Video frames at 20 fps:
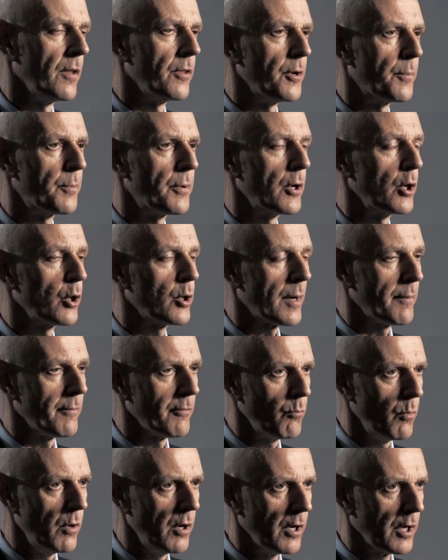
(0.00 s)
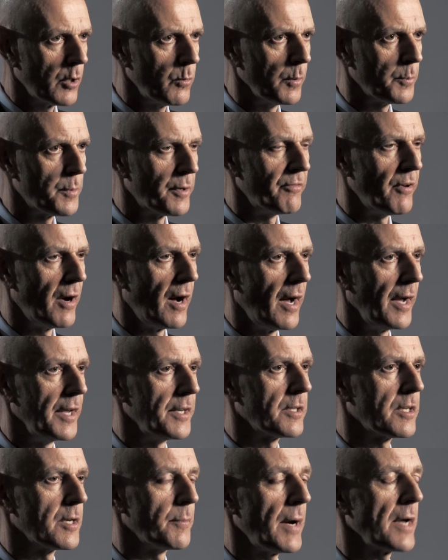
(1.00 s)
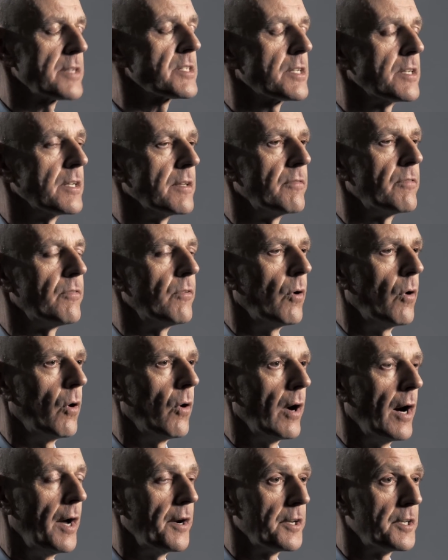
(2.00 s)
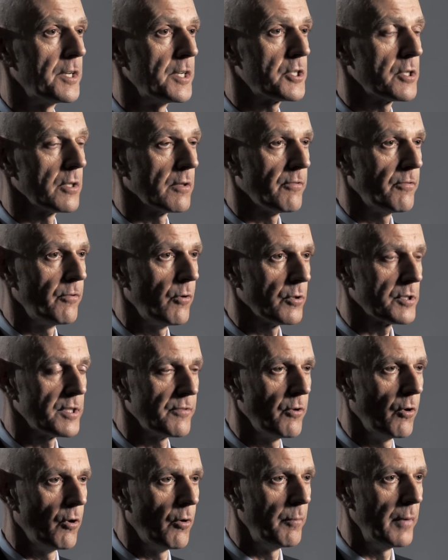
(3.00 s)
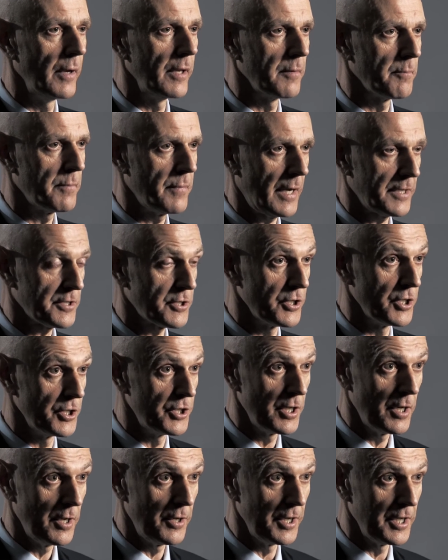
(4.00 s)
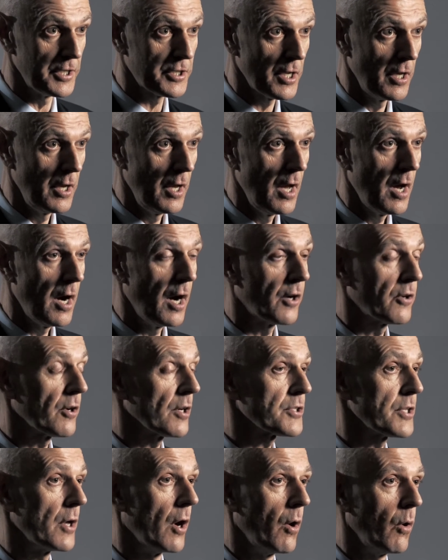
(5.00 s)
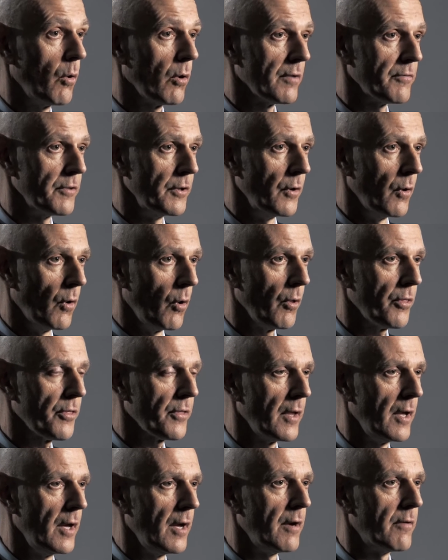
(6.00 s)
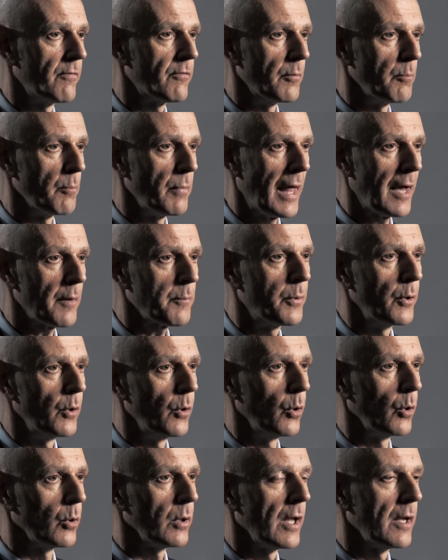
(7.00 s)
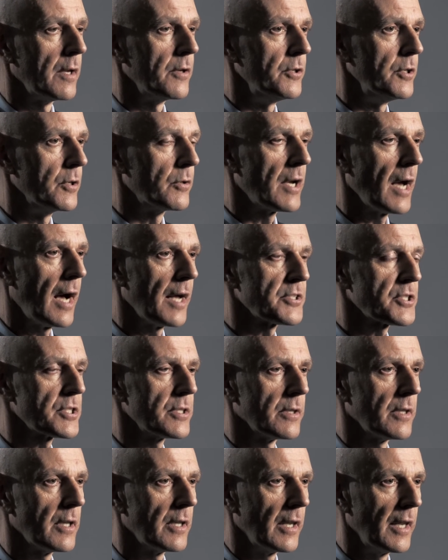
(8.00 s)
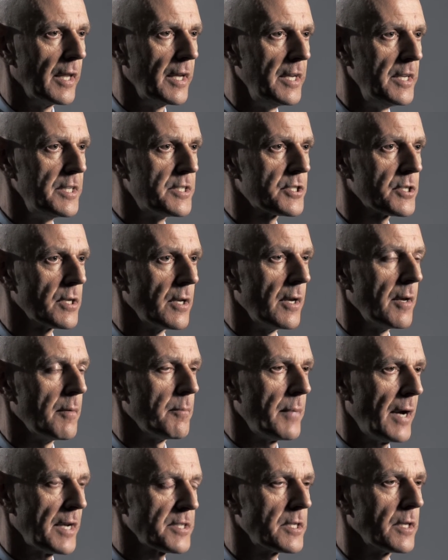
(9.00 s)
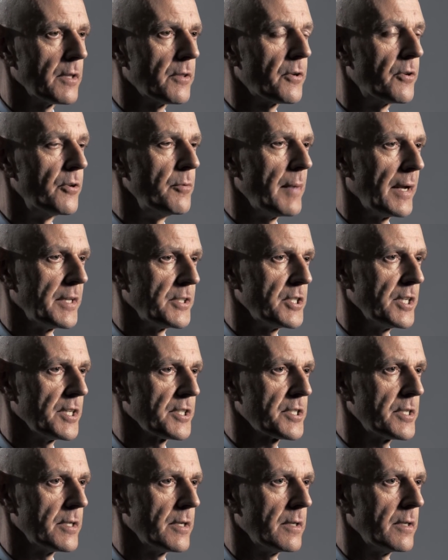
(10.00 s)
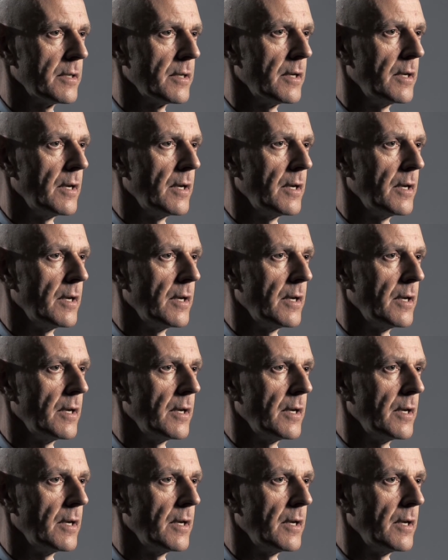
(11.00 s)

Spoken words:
The programme of work will provide capacity for an additional 44 million passenger journeys across the whole of the North, from Blackpool, Newcastle, Leeds, passing through Manchester.